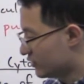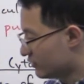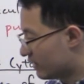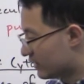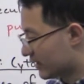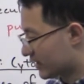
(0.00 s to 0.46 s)

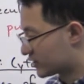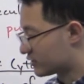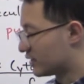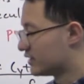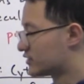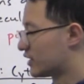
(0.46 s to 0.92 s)
two
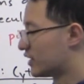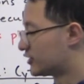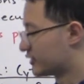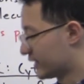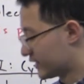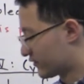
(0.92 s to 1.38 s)
electrons are
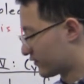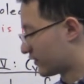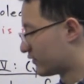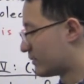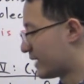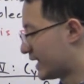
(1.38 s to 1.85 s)

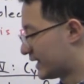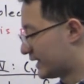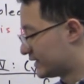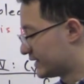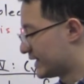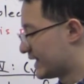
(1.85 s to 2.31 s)
transferred from
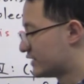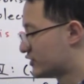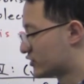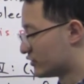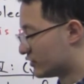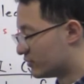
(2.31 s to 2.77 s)

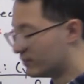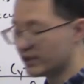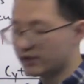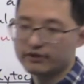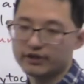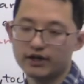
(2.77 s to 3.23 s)
NADH to
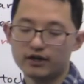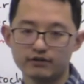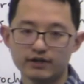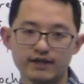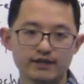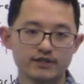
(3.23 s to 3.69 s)

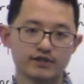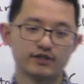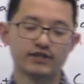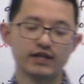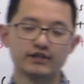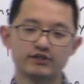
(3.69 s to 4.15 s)
ubiquinone. So
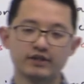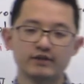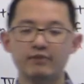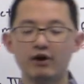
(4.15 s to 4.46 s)
essentially,